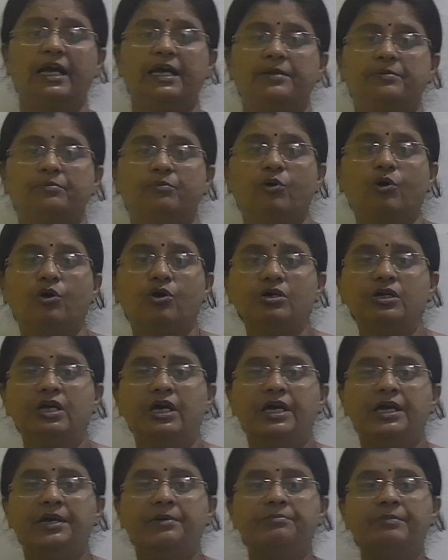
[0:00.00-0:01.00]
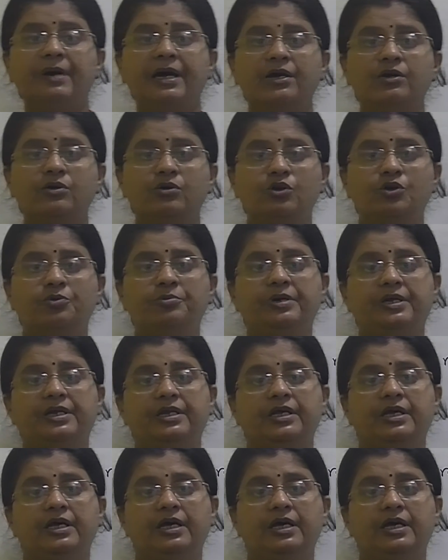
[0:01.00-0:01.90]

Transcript: and more myoglobin,